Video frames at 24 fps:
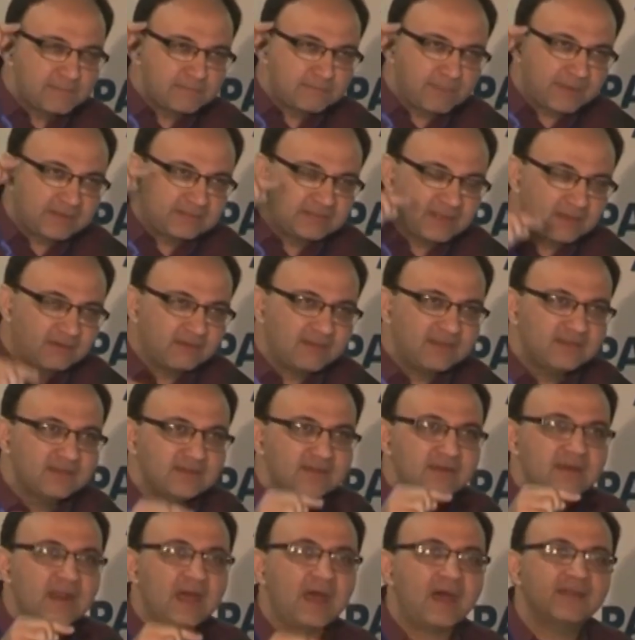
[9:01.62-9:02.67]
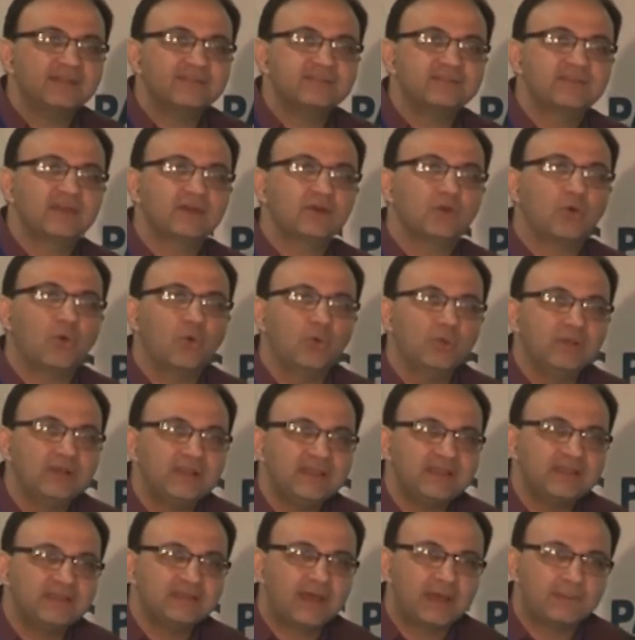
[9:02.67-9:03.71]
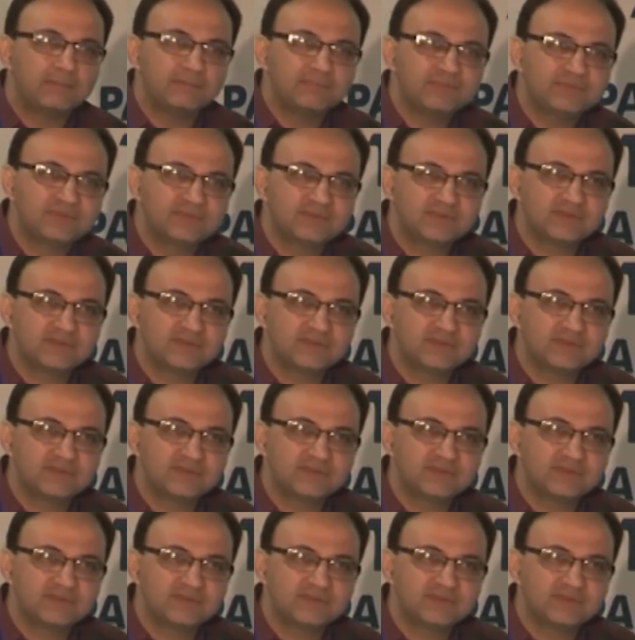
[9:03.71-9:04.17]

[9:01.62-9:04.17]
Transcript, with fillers: But the real answer only comes